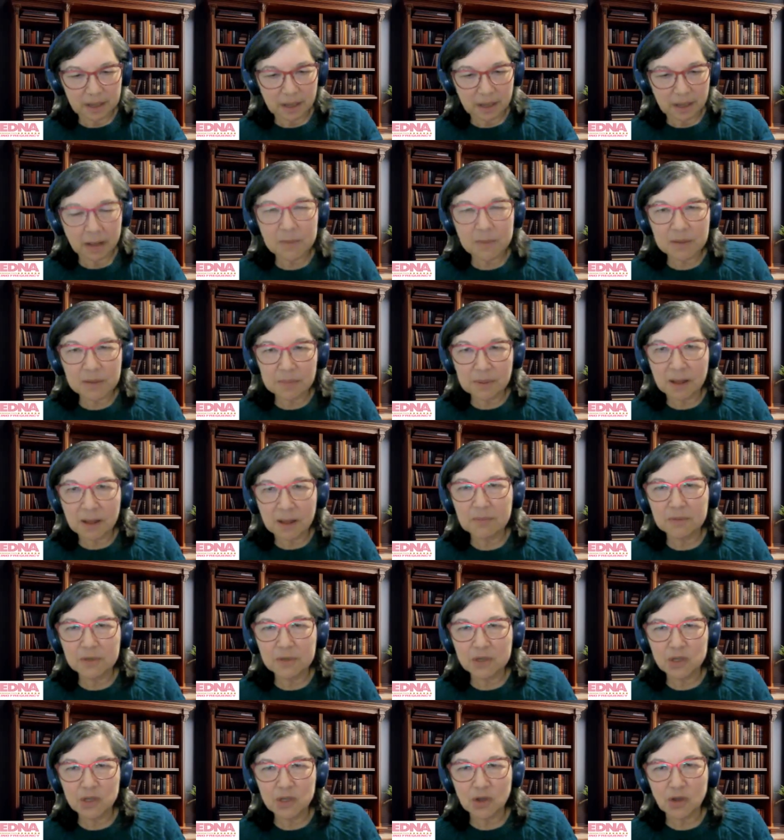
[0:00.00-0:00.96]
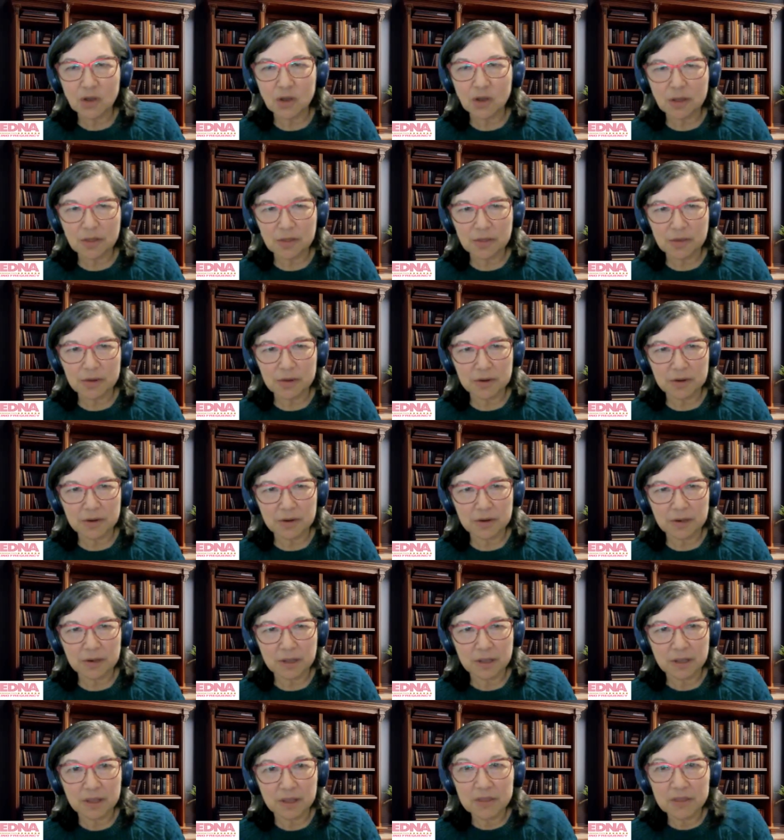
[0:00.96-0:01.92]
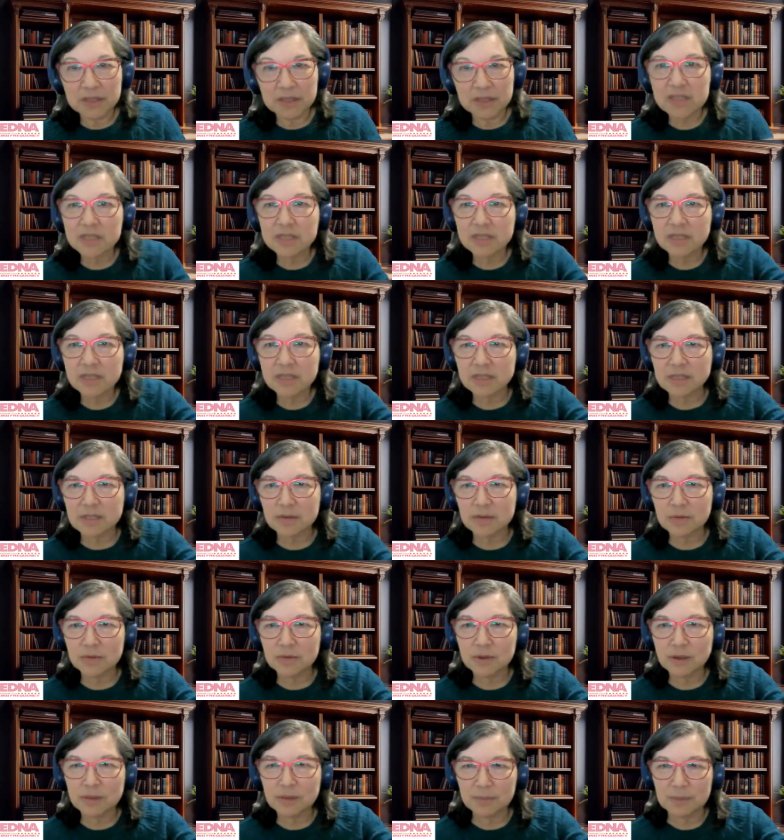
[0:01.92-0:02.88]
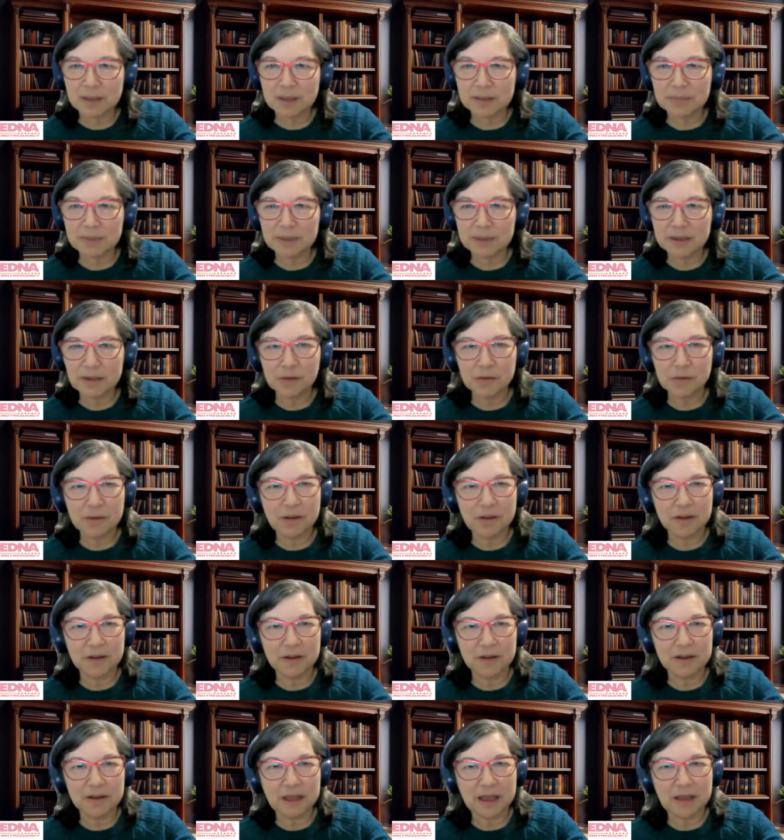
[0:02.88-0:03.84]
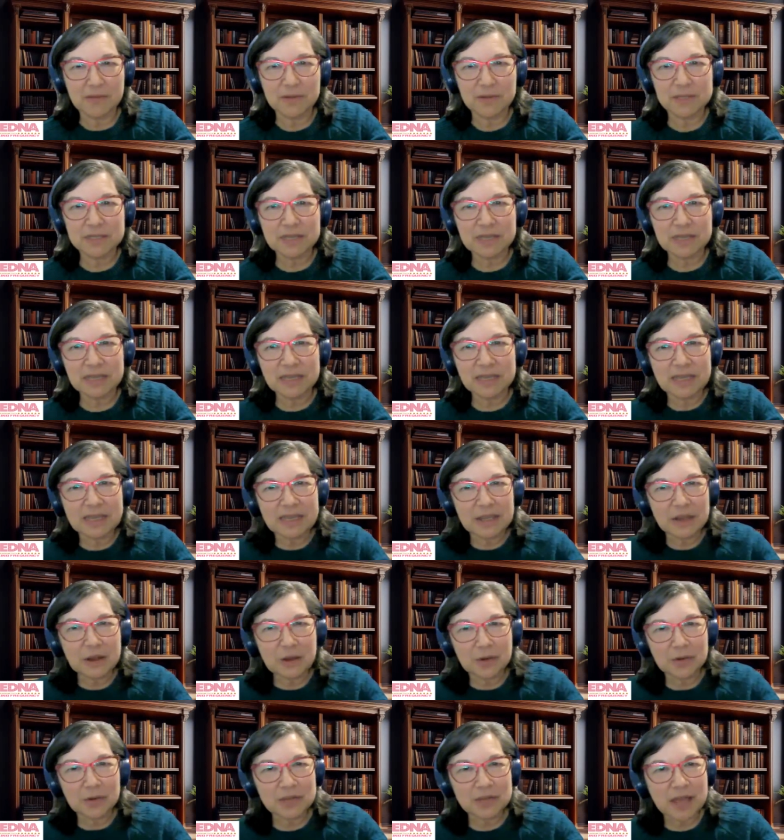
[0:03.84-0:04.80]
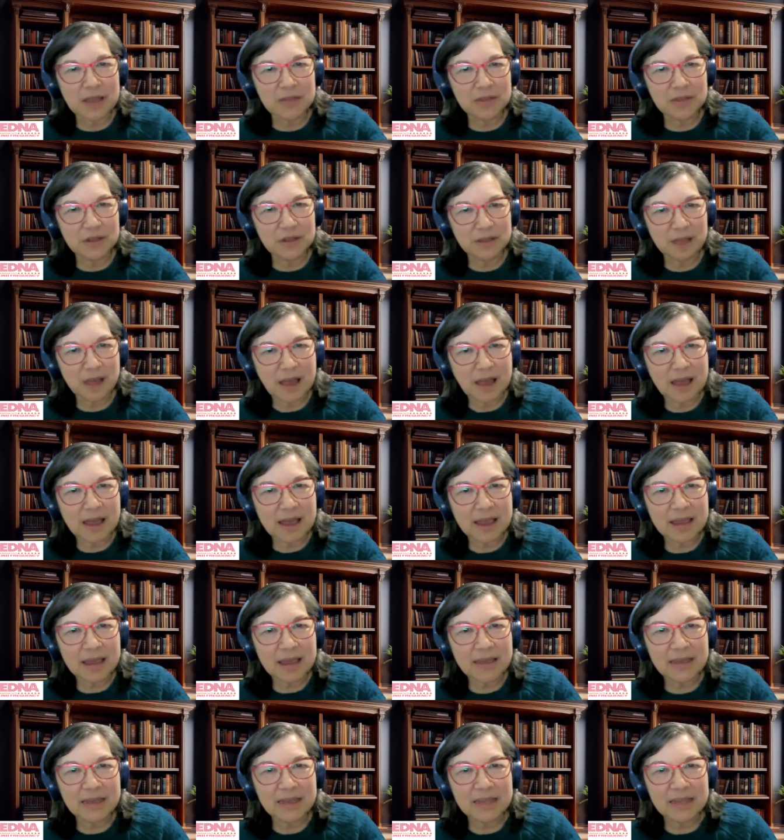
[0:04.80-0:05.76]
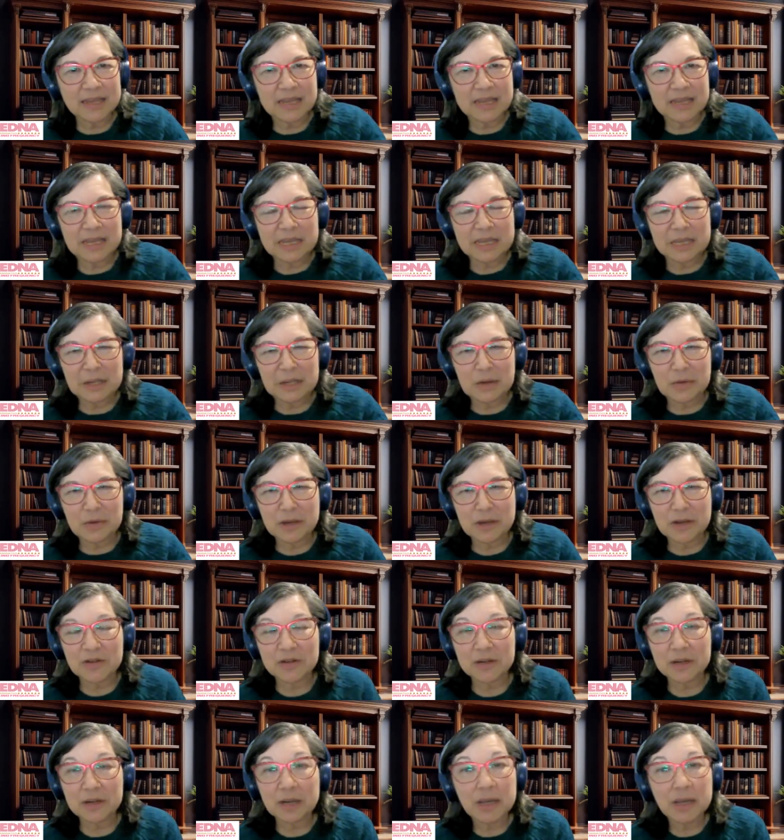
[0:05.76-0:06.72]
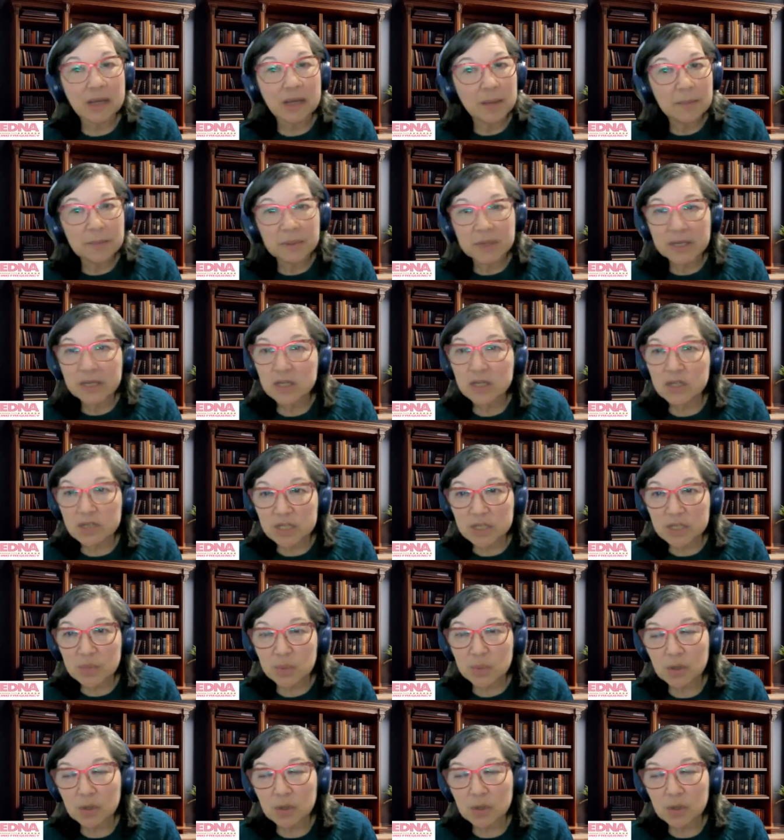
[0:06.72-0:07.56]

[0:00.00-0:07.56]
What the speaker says: become a published author this soon on my bingo card. I was thinking, down the line, whatever. But it